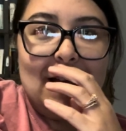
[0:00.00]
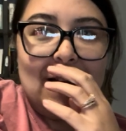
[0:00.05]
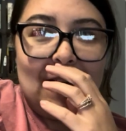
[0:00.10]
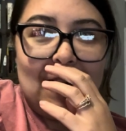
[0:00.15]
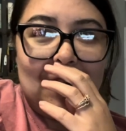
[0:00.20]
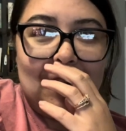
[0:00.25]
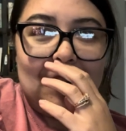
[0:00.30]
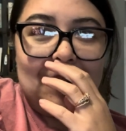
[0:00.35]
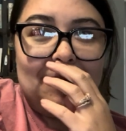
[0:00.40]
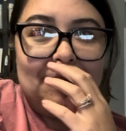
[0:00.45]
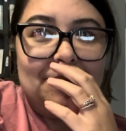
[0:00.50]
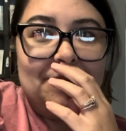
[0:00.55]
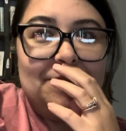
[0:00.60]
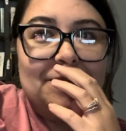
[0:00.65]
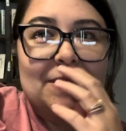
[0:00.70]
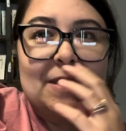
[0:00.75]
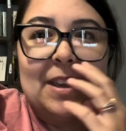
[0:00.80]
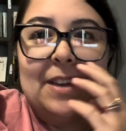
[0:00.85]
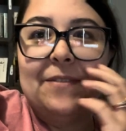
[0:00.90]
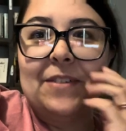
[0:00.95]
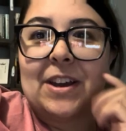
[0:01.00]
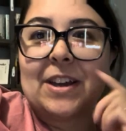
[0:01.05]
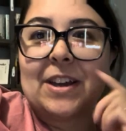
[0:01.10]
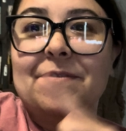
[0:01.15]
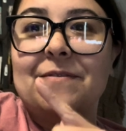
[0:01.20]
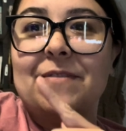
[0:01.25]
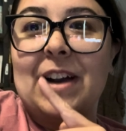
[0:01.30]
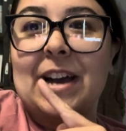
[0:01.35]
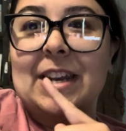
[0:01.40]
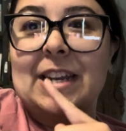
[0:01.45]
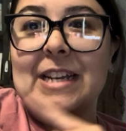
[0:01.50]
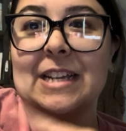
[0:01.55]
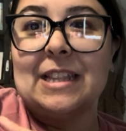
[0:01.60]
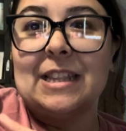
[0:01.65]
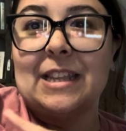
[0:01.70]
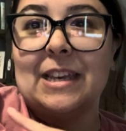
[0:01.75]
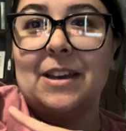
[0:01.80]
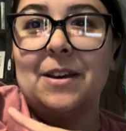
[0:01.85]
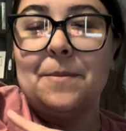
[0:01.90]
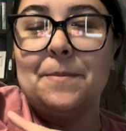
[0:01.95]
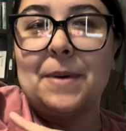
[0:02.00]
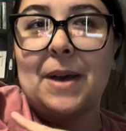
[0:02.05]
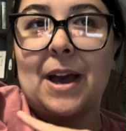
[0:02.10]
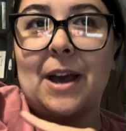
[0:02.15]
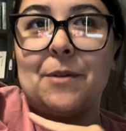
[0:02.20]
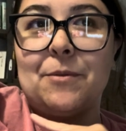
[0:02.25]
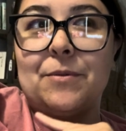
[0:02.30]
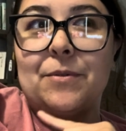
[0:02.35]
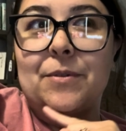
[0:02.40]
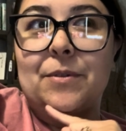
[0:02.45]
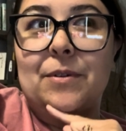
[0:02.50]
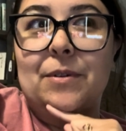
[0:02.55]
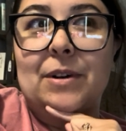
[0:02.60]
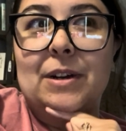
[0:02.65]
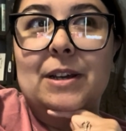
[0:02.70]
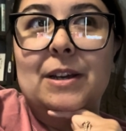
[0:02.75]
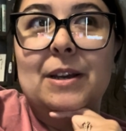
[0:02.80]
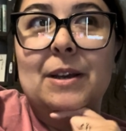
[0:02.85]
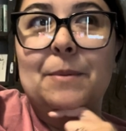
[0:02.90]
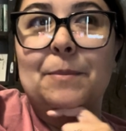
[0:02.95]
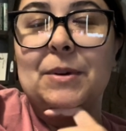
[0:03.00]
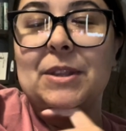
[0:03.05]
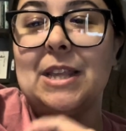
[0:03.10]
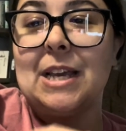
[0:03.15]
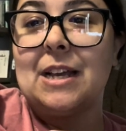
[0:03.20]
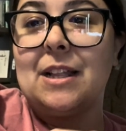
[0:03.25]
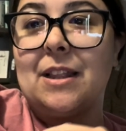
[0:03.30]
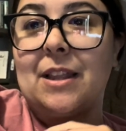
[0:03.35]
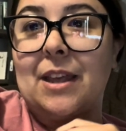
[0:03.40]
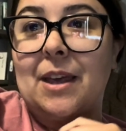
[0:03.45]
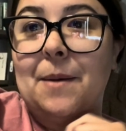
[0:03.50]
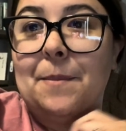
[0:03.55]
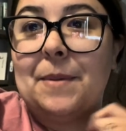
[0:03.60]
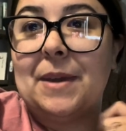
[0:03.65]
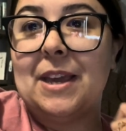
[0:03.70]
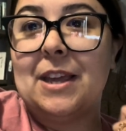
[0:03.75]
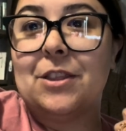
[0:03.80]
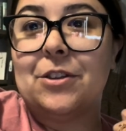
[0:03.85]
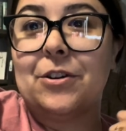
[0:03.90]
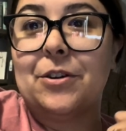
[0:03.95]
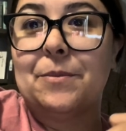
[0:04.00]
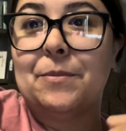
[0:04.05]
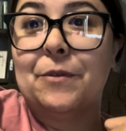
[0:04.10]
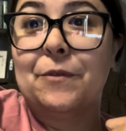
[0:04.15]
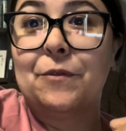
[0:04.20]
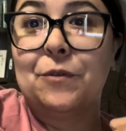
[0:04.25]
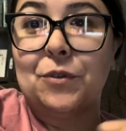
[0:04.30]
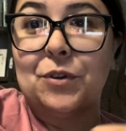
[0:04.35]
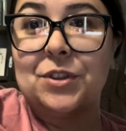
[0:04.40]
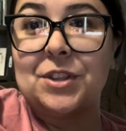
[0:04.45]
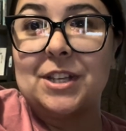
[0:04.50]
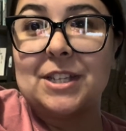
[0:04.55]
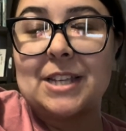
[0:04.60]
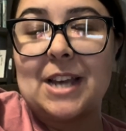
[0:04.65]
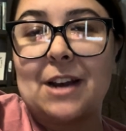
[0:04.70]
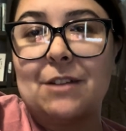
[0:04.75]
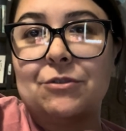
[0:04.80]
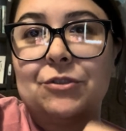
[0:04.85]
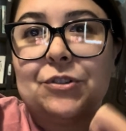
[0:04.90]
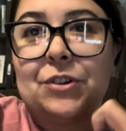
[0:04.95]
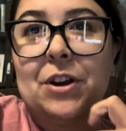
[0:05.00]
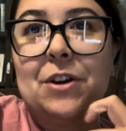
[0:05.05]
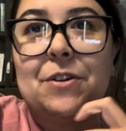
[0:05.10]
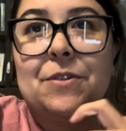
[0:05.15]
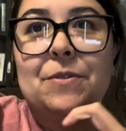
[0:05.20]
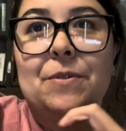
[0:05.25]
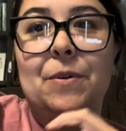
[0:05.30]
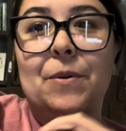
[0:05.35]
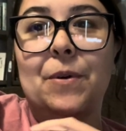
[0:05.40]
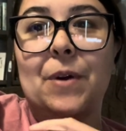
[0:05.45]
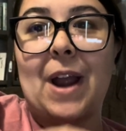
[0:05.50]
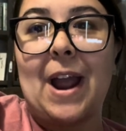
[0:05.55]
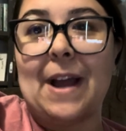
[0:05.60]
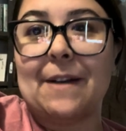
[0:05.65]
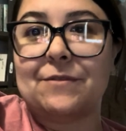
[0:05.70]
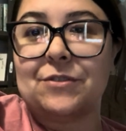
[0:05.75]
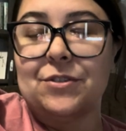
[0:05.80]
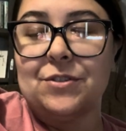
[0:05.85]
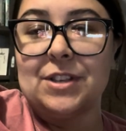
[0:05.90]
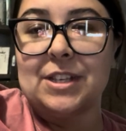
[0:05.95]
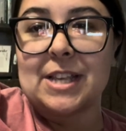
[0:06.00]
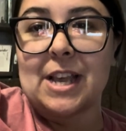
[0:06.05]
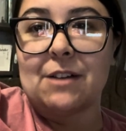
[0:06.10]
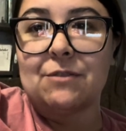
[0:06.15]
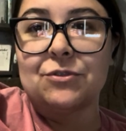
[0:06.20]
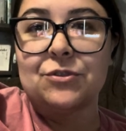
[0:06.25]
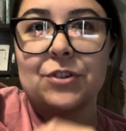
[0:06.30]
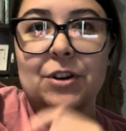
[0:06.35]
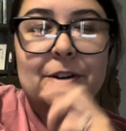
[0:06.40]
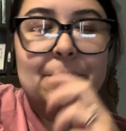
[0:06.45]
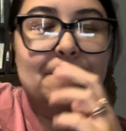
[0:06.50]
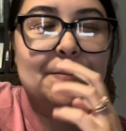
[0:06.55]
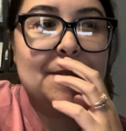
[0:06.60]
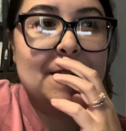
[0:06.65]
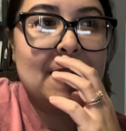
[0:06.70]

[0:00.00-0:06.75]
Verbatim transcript: Um, if I find a clip, I will put the clip either before this outro or after this outro.